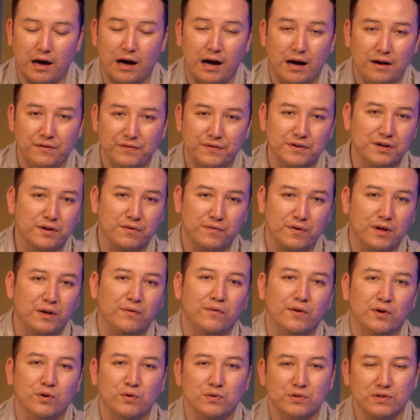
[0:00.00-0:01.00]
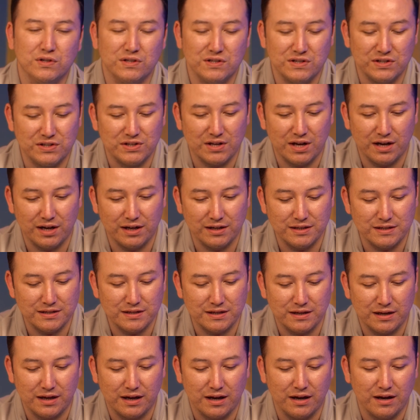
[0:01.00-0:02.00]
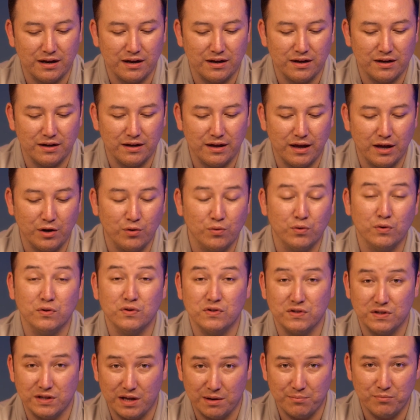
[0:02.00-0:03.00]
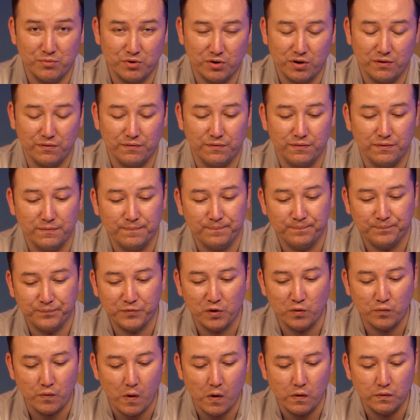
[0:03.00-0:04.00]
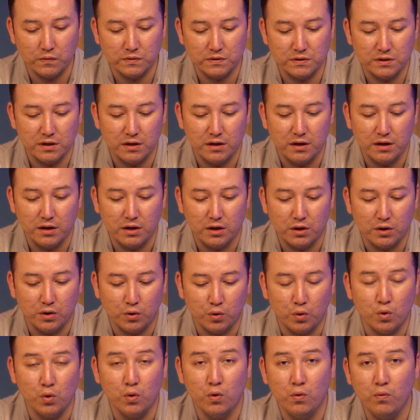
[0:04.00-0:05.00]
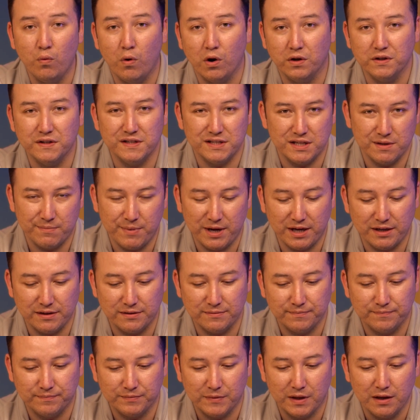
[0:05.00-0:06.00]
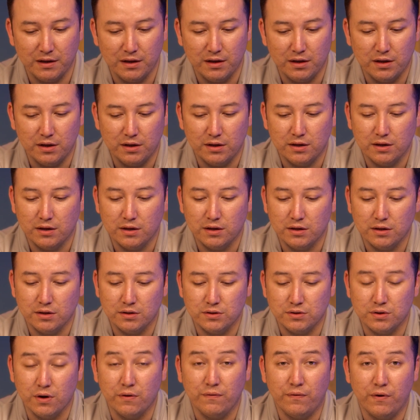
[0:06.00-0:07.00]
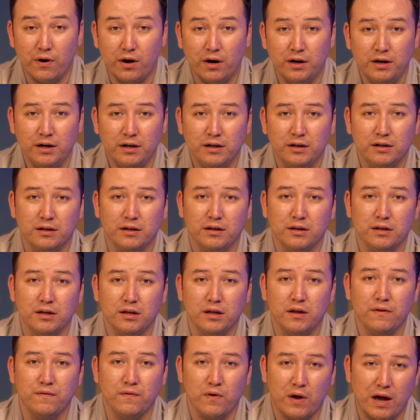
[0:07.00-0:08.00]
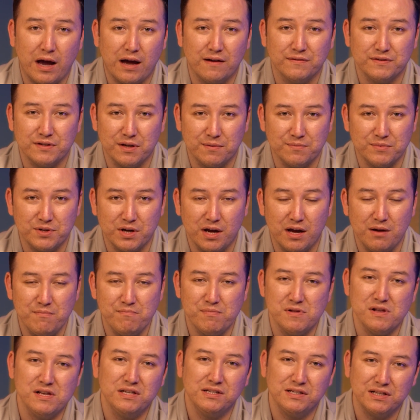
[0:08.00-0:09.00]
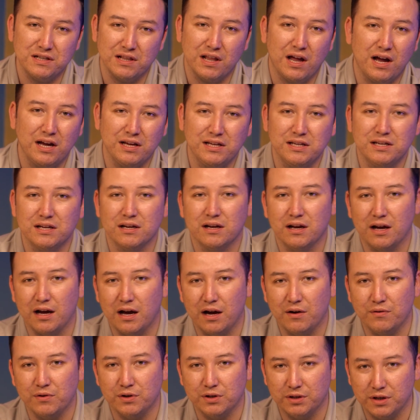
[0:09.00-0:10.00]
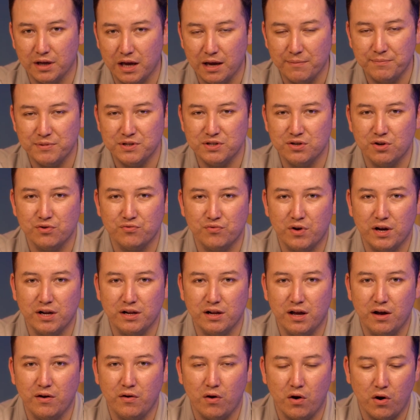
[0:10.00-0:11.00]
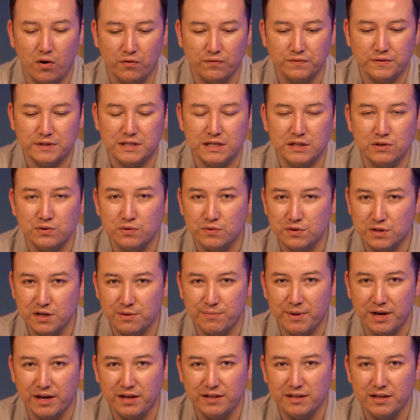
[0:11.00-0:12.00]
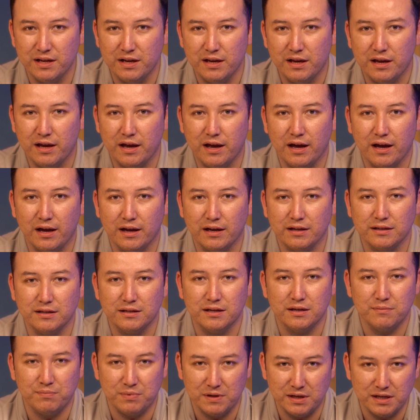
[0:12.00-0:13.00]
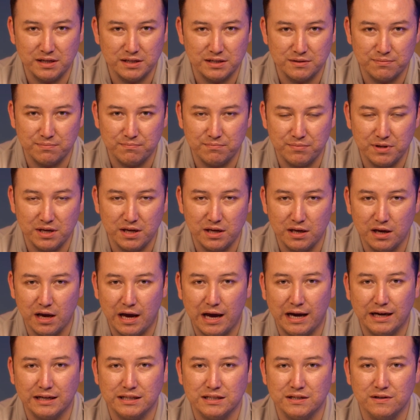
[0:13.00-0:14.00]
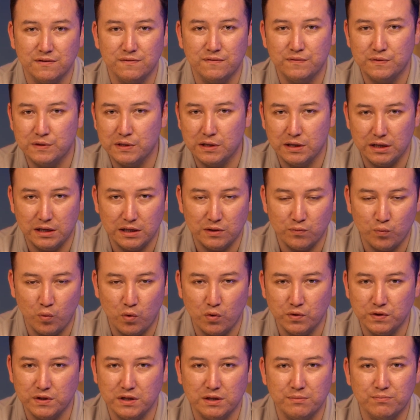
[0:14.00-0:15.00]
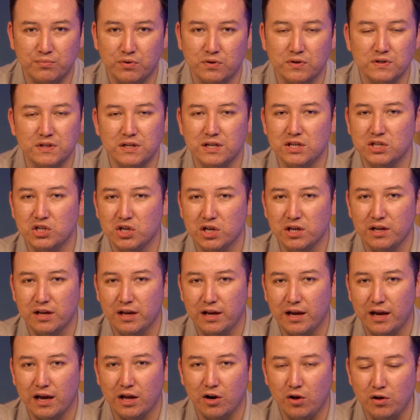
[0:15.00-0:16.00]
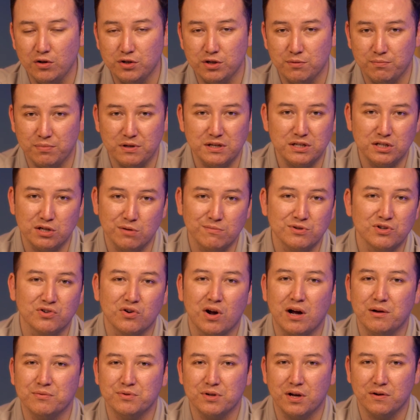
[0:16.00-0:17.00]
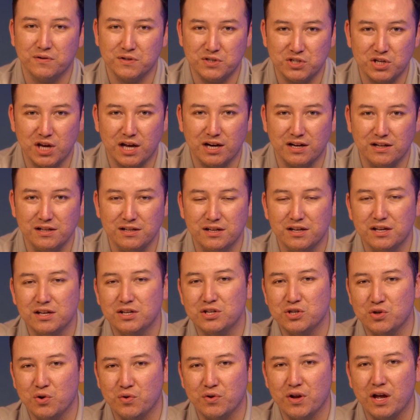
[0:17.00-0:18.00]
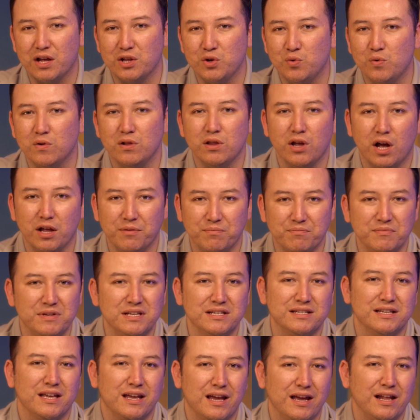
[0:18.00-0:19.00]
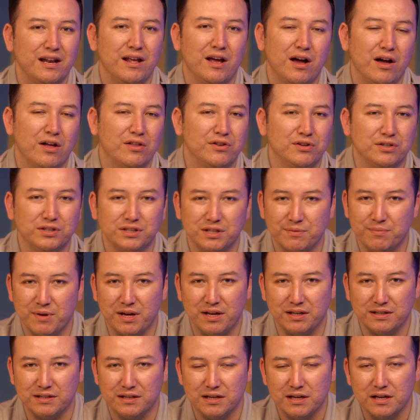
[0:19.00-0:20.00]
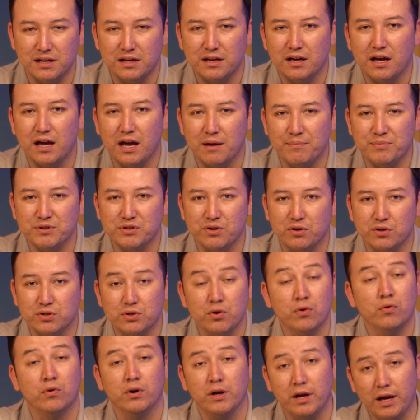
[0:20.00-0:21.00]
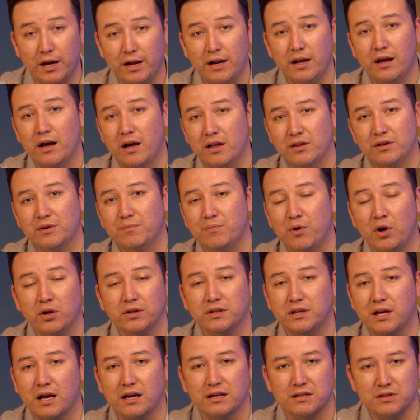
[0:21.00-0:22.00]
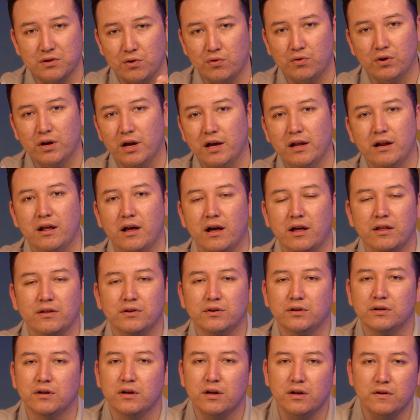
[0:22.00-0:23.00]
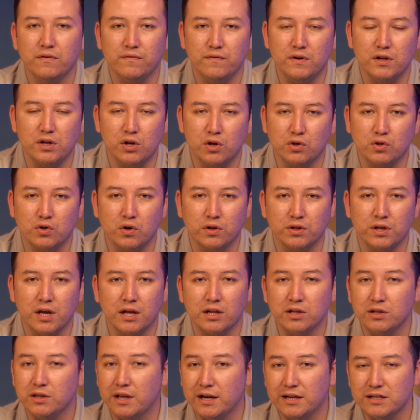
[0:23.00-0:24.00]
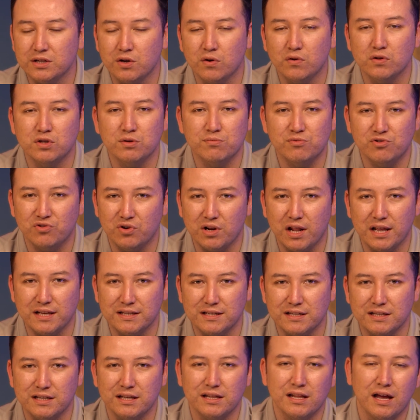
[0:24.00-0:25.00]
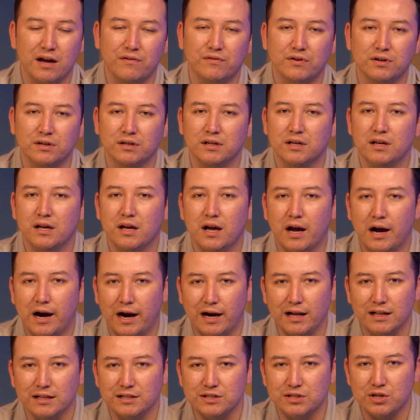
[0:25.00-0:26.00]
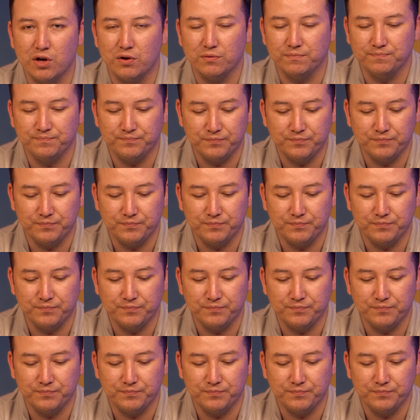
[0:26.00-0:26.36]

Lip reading: After we're going to decide, according to the number of votes, who won the debate. So far, if you have some time, please like our episode right now of T2 debate, and please be active in voting procedure, and also please subscribe to our channel so that you will not miss any other debate episodes or any other podcast or any other video show that is going to be released in our Ielts zone.